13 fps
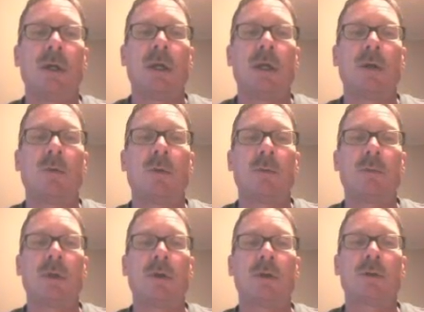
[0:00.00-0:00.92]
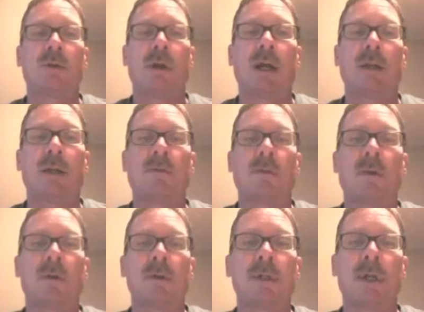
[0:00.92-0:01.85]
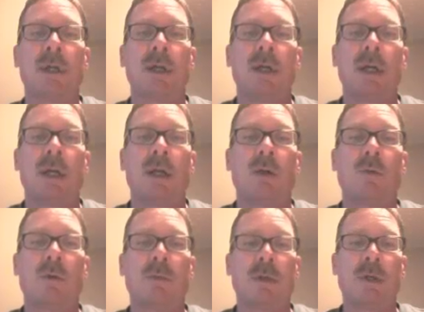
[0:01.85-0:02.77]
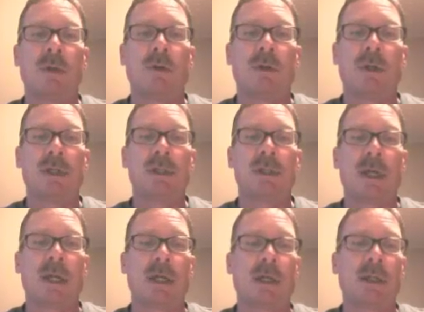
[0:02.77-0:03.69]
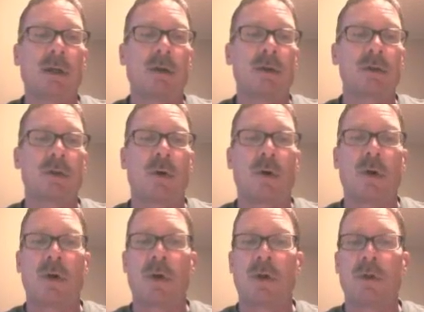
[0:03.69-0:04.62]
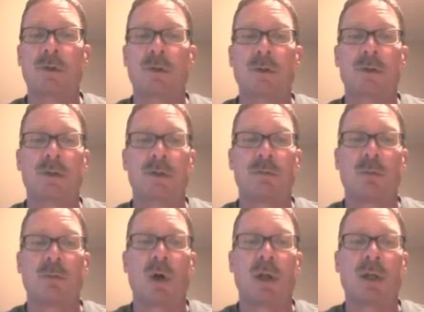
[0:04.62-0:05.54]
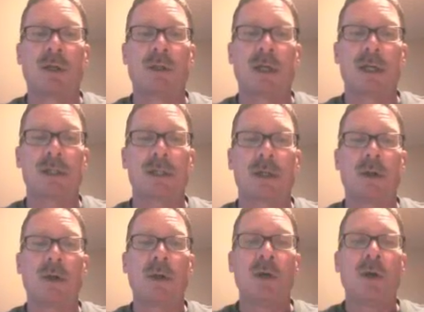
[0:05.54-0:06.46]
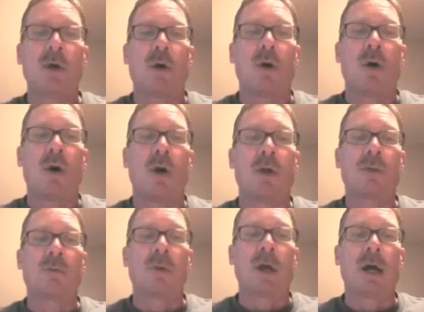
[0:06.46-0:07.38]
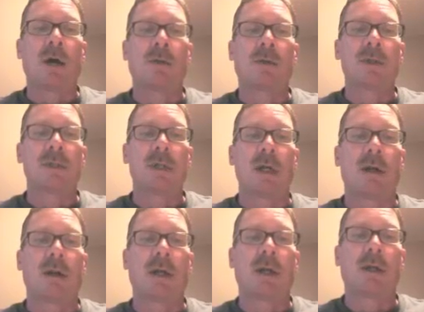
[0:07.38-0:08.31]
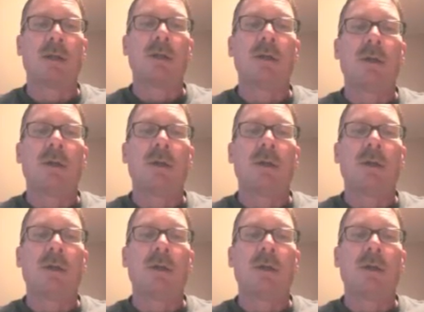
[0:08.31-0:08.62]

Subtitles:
Here would be your transverse. Here would be your descending. There is all sorts of small intestine all throughout this area.